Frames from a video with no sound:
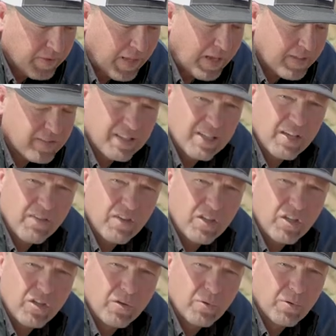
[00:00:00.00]
That's
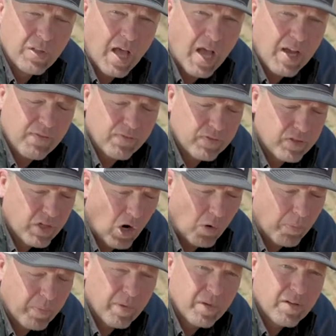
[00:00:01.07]
giving you live dope